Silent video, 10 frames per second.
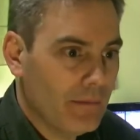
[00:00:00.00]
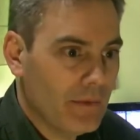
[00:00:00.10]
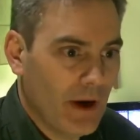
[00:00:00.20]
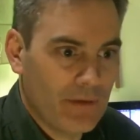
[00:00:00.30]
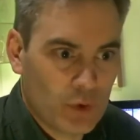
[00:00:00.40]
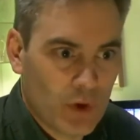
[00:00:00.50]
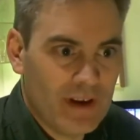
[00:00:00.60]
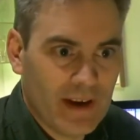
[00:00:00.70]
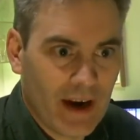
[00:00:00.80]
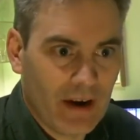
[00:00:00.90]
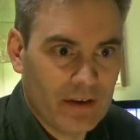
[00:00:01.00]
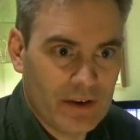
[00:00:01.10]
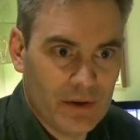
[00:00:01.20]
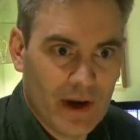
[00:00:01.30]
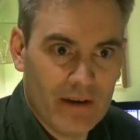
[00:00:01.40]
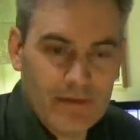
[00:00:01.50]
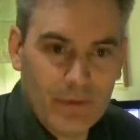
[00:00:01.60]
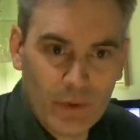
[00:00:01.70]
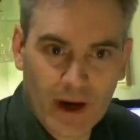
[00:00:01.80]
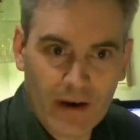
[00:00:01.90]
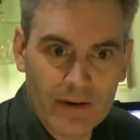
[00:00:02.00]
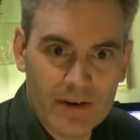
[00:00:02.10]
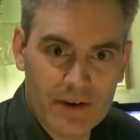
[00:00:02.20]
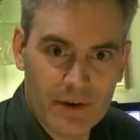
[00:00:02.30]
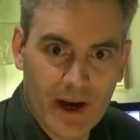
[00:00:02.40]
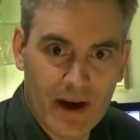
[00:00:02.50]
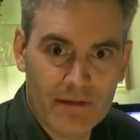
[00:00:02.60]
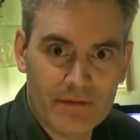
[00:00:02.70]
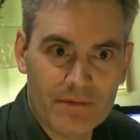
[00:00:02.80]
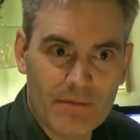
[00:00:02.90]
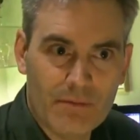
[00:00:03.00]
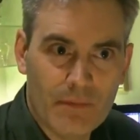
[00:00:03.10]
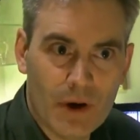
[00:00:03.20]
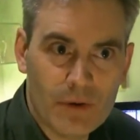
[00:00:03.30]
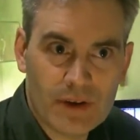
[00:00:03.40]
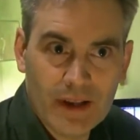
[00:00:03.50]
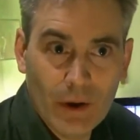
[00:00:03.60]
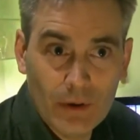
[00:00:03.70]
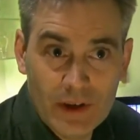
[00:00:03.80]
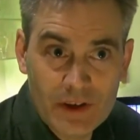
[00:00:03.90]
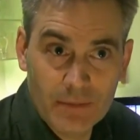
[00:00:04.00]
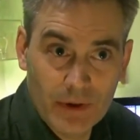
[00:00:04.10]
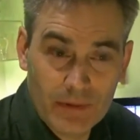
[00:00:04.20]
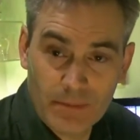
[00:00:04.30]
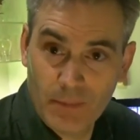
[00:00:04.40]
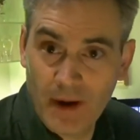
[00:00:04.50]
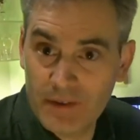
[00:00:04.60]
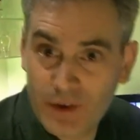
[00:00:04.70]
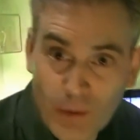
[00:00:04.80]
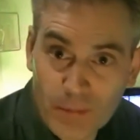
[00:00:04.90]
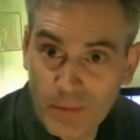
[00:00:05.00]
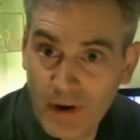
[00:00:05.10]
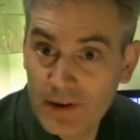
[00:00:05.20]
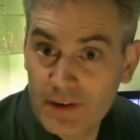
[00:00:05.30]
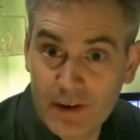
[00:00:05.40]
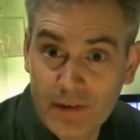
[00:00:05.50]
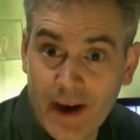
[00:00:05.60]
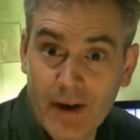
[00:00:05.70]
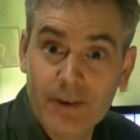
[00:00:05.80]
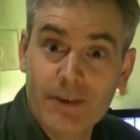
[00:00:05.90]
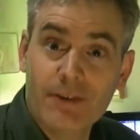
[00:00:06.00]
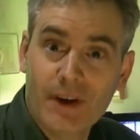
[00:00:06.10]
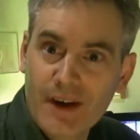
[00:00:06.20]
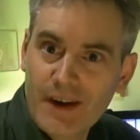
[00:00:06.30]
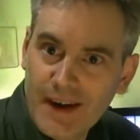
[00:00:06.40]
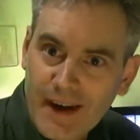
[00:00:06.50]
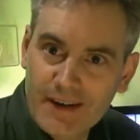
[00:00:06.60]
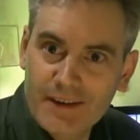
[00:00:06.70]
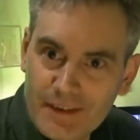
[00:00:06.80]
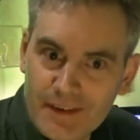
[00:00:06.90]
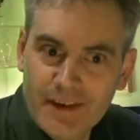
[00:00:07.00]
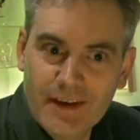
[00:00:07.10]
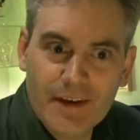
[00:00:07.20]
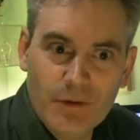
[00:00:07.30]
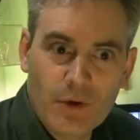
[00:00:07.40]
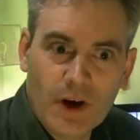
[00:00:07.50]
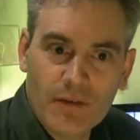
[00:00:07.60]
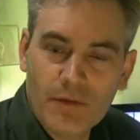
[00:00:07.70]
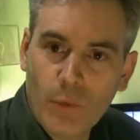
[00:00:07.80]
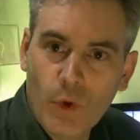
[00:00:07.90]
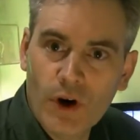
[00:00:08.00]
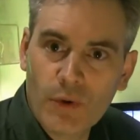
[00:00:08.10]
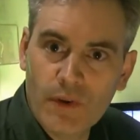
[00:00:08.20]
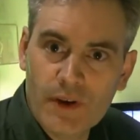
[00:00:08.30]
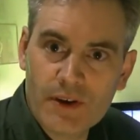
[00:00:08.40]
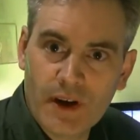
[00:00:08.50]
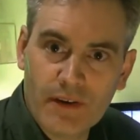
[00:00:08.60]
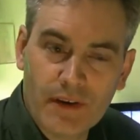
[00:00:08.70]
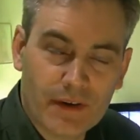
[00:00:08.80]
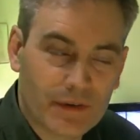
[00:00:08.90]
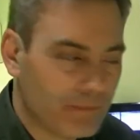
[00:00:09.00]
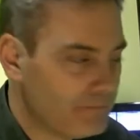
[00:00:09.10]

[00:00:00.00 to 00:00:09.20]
You have greedy characters, you have deceitful characters, you have mostly honest but prepared to compromise kind of characters, and you kind of work with these kind of things.